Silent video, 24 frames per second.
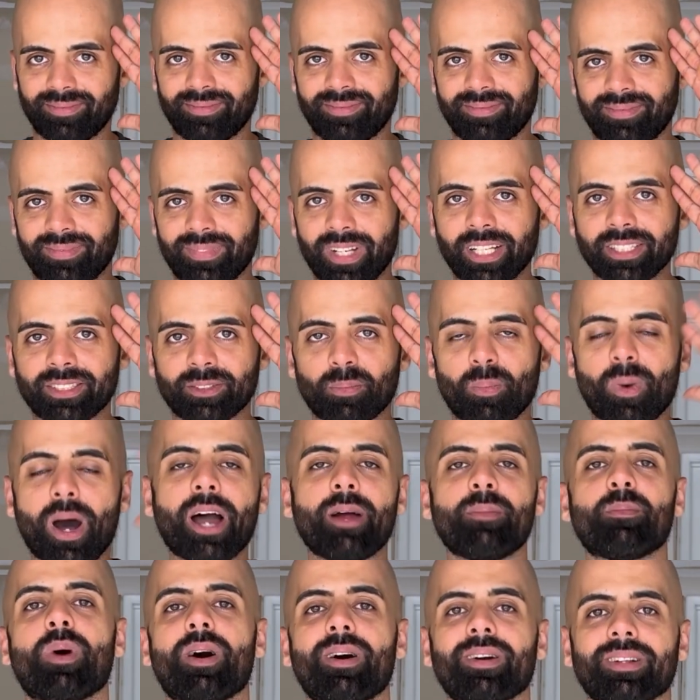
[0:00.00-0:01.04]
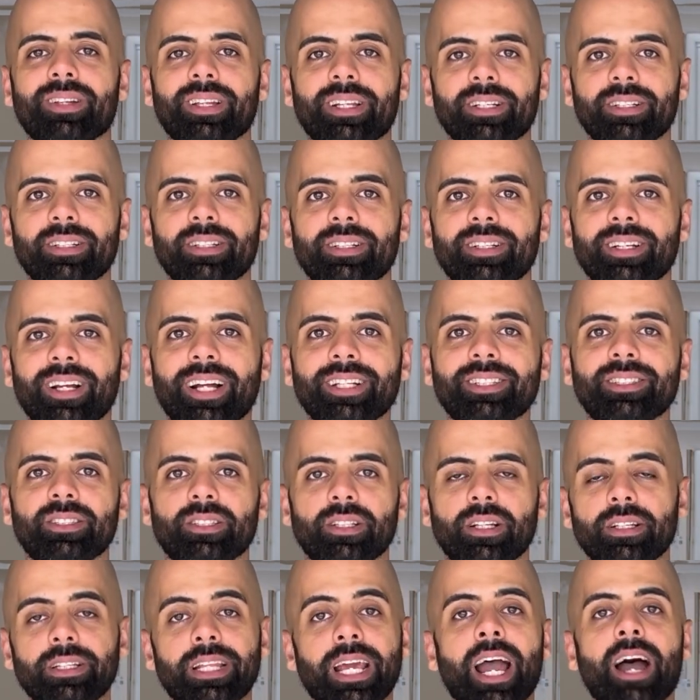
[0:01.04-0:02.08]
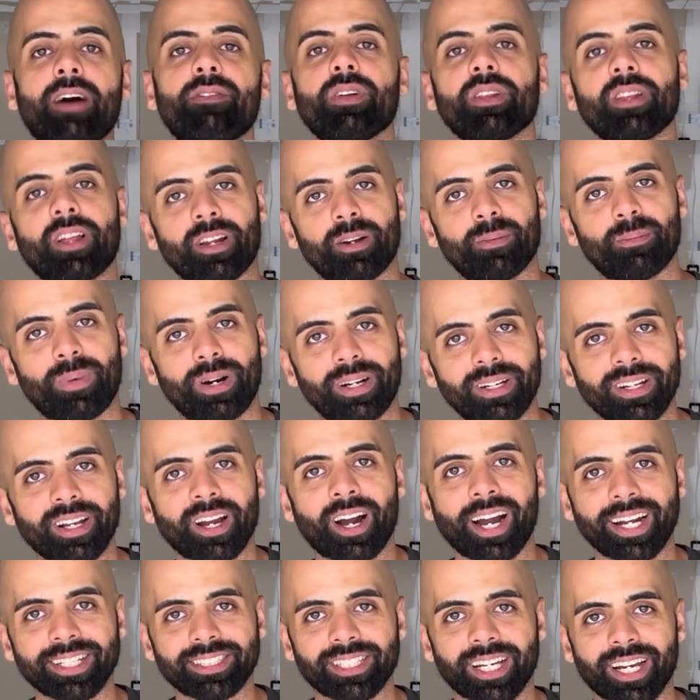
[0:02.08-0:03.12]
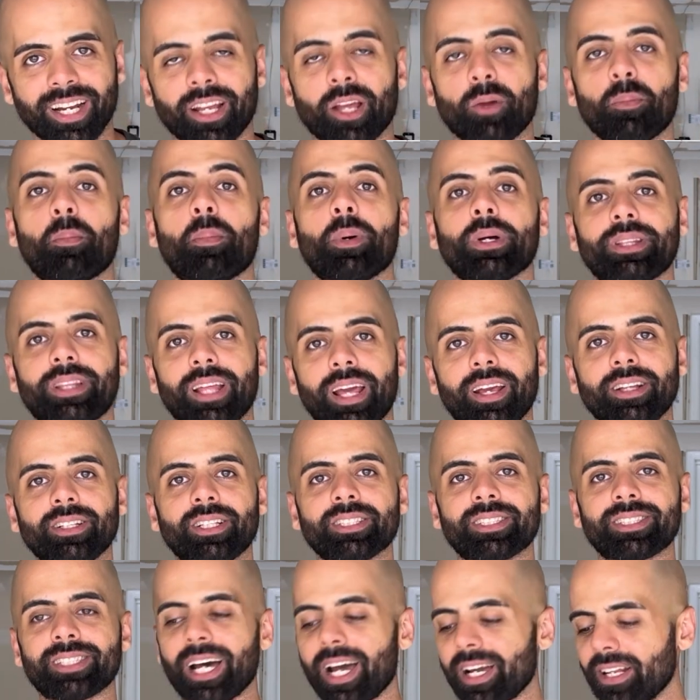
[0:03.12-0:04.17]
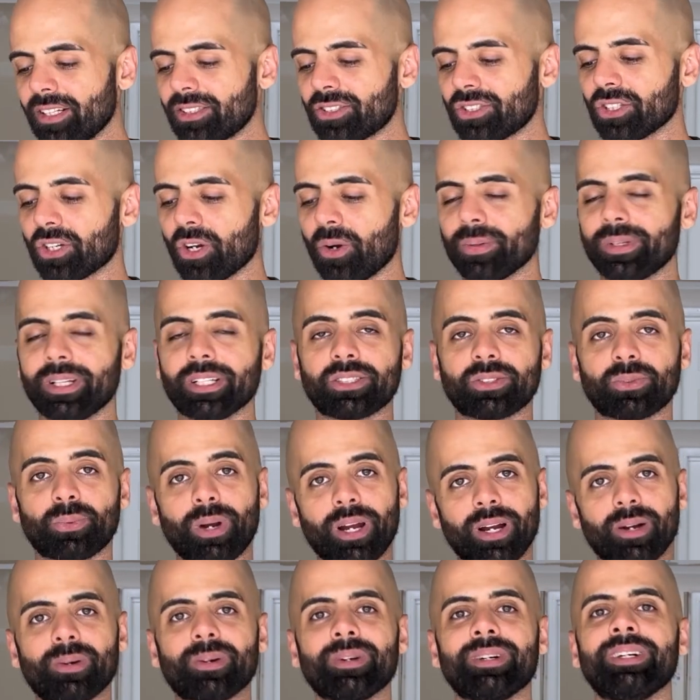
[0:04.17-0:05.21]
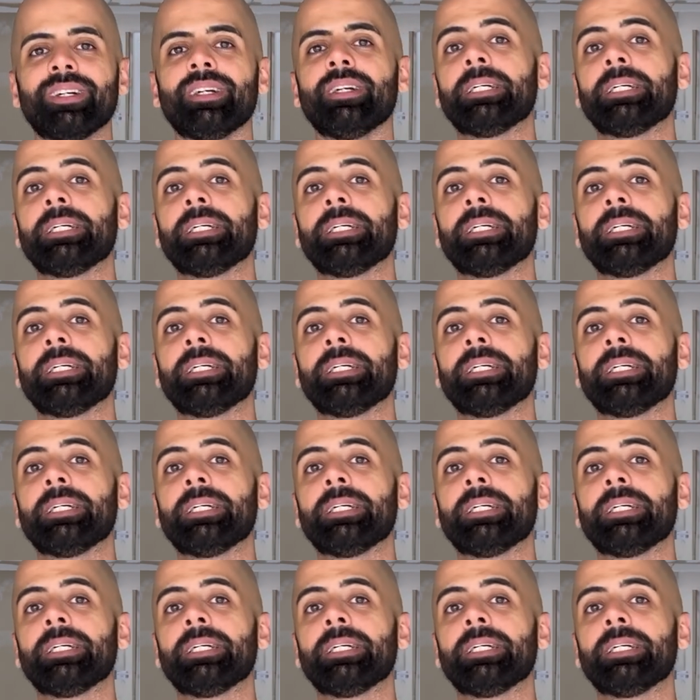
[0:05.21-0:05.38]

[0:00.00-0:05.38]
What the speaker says: That's mind-boggling. They have a lot of money, High-Tech, but they decided to go this route.